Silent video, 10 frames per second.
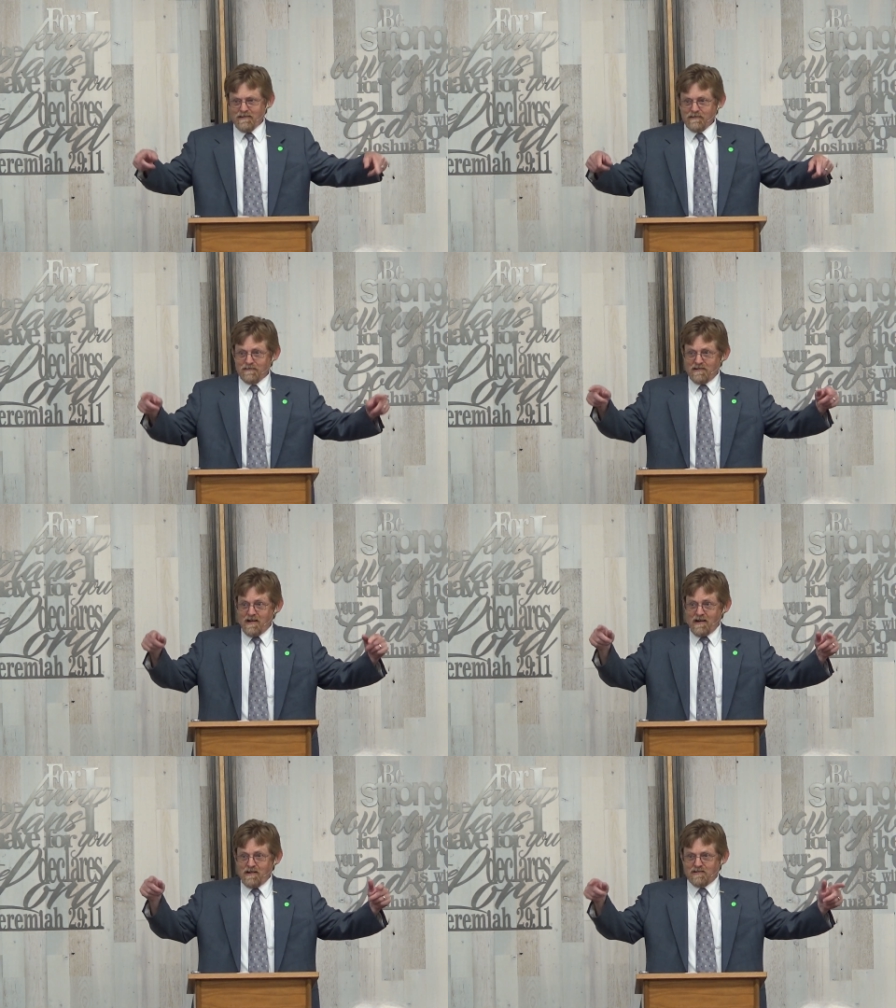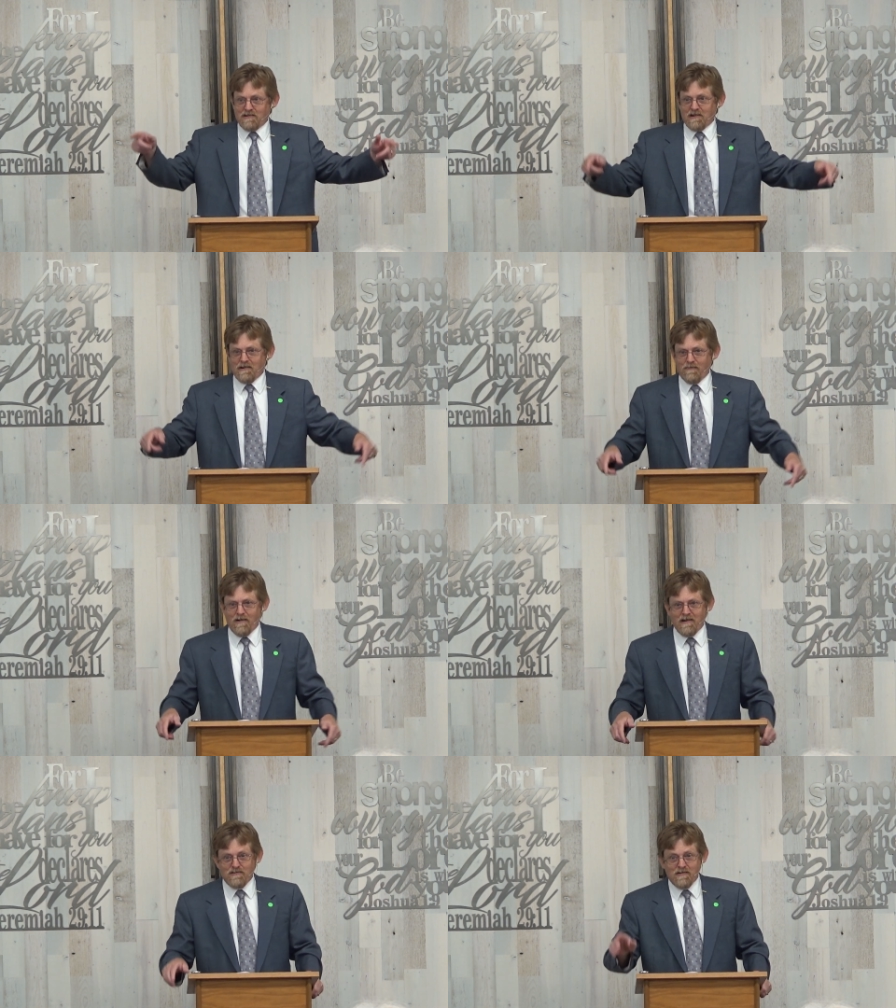Your DNA's ticking
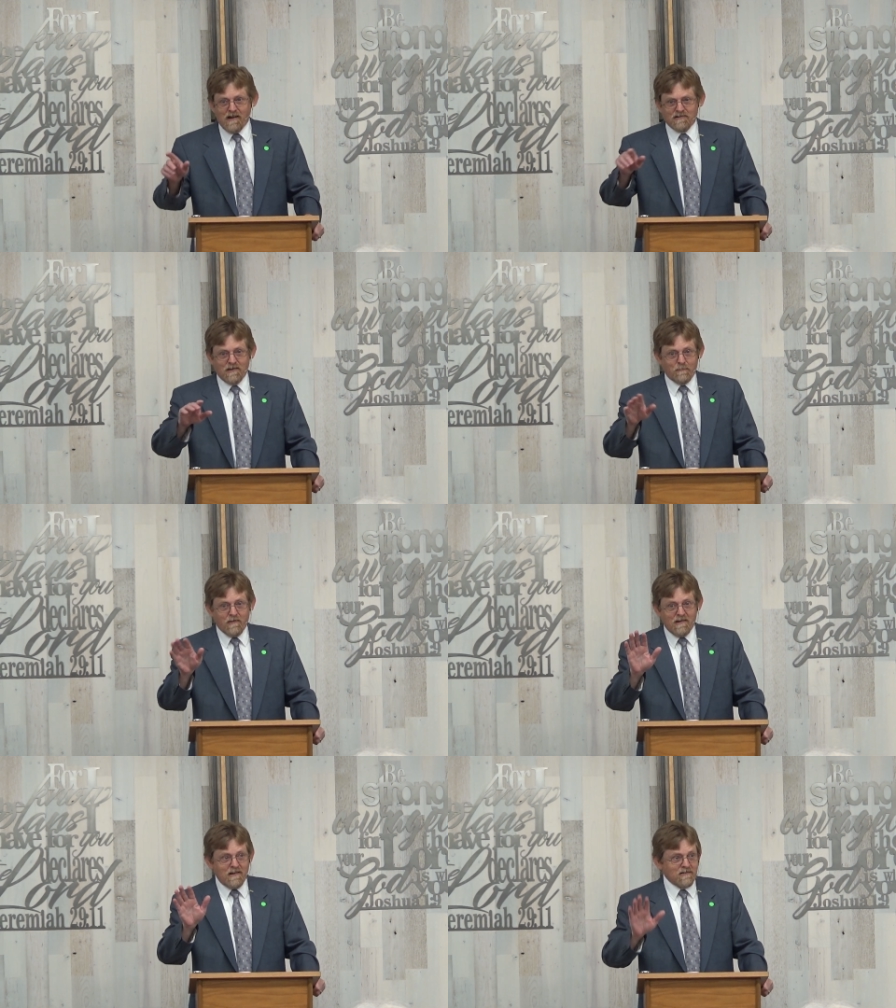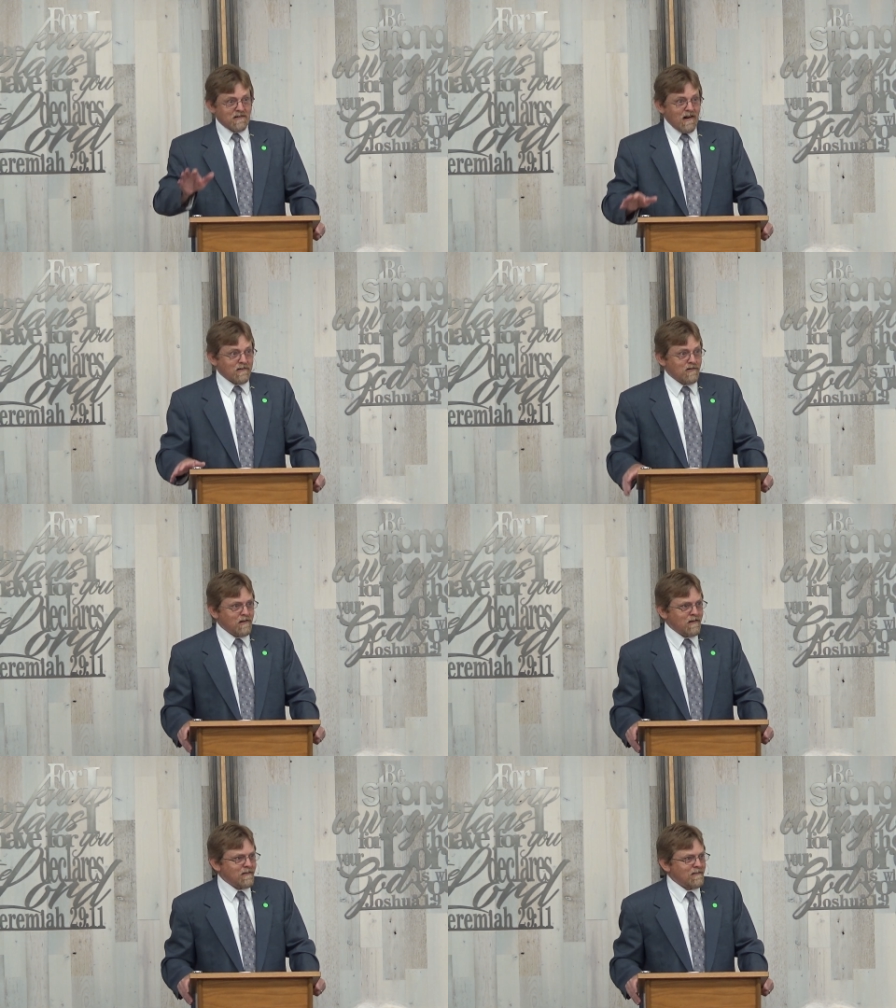away. You got something, and it's not good.